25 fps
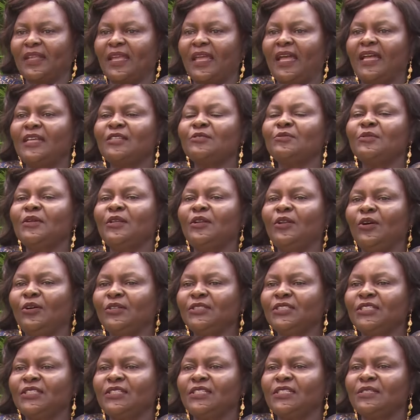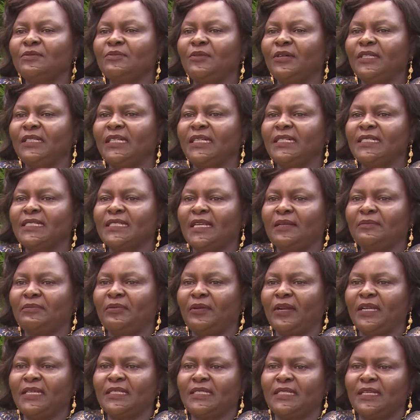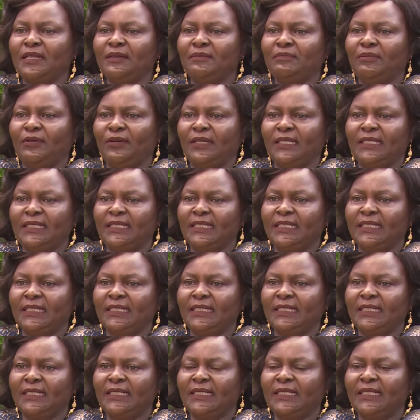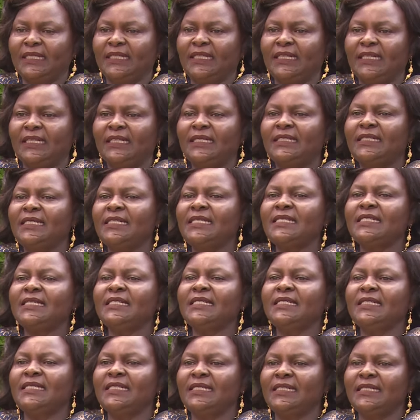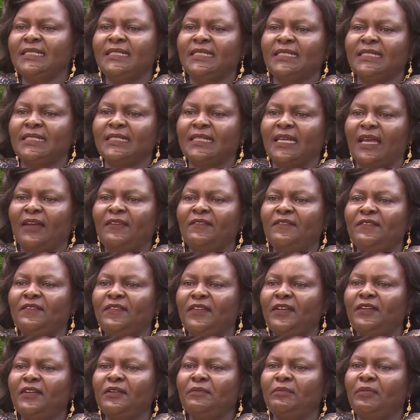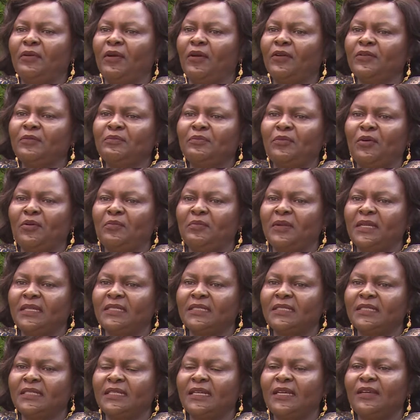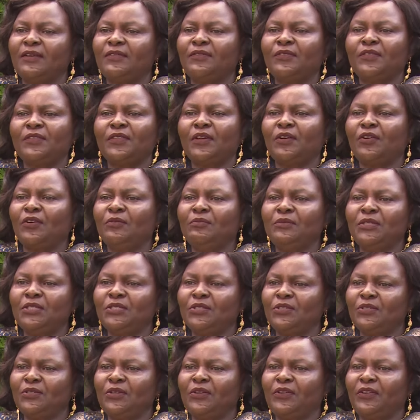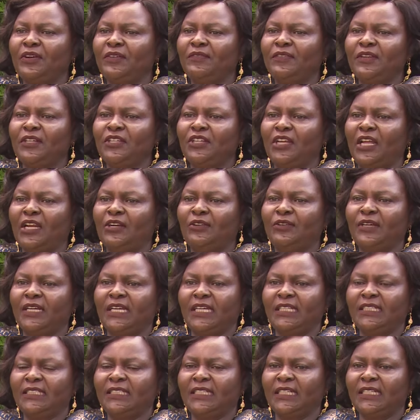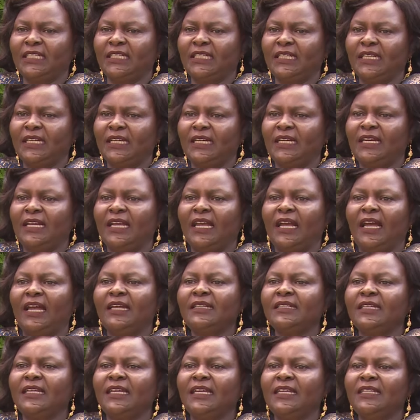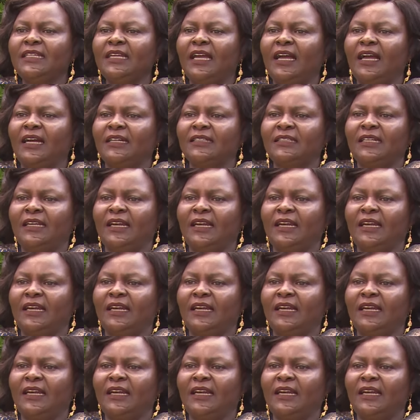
as we launch these models and pricing policy. It is indeed a very proud moment for the Commission on Revenue Allocation and Kenya at